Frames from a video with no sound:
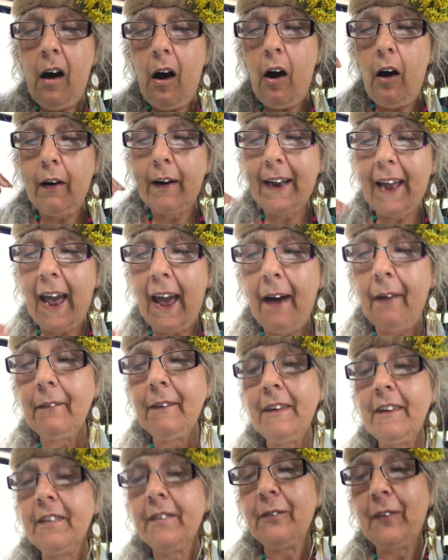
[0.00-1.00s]
are
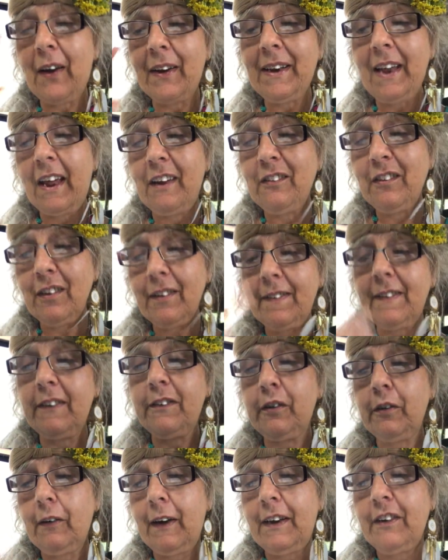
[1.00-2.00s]
countless financial
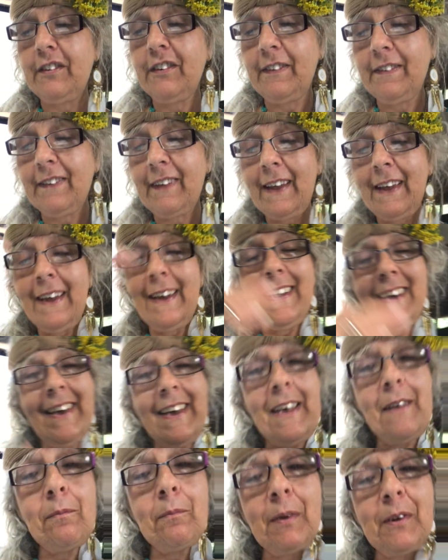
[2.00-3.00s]
situations
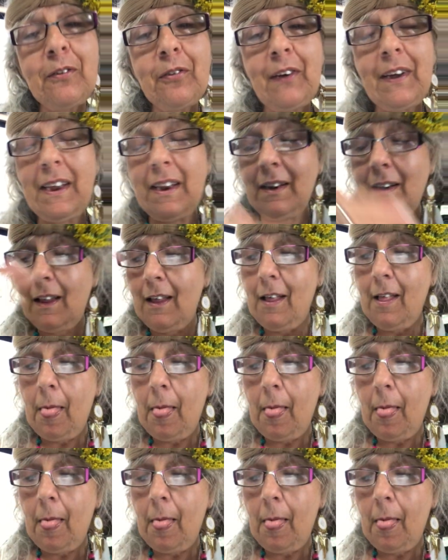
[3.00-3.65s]
in between